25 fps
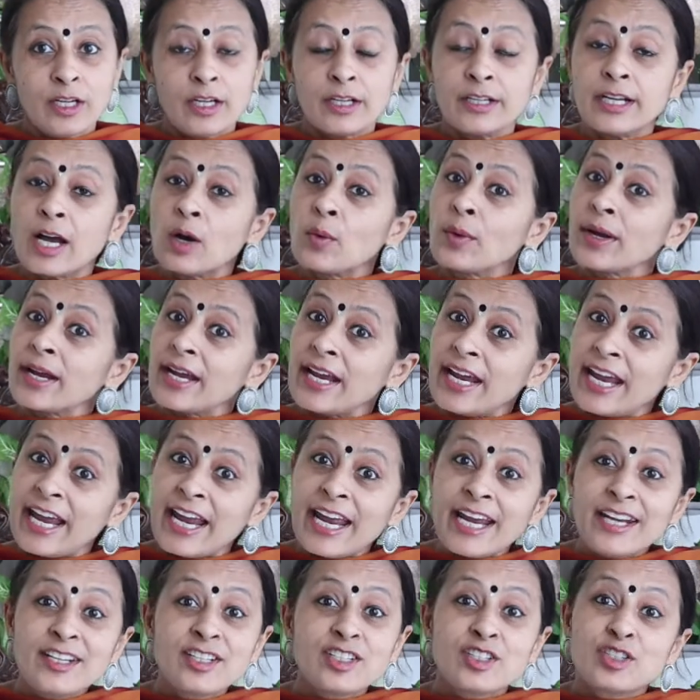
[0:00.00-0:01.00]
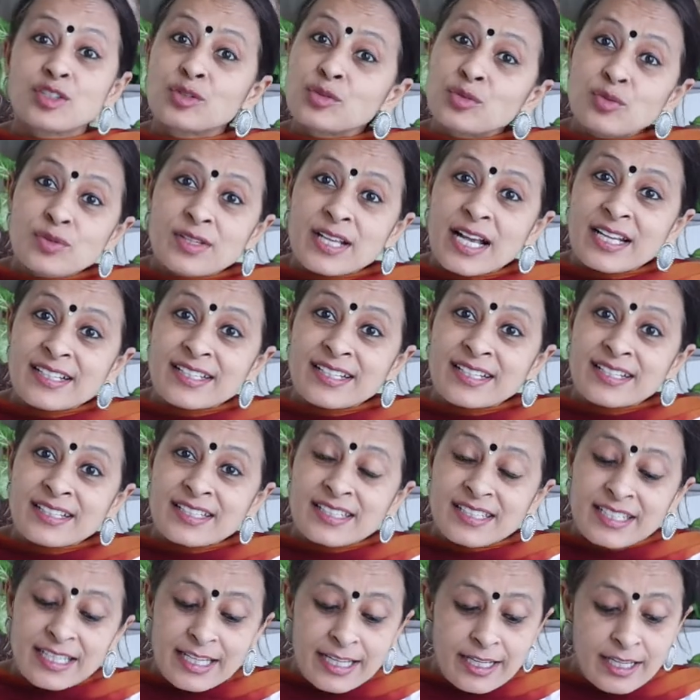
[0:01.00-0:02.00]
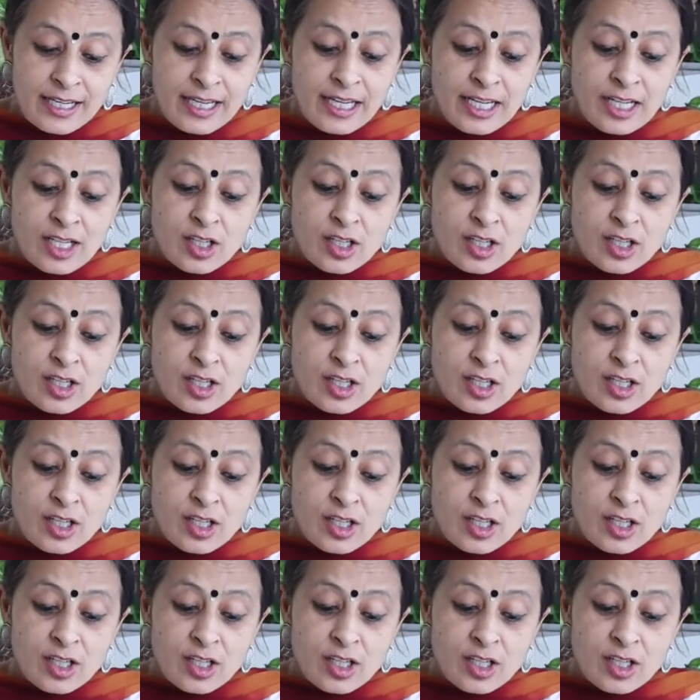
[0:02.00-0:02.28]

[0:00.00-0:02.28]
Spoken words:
Now 8 2s are 16,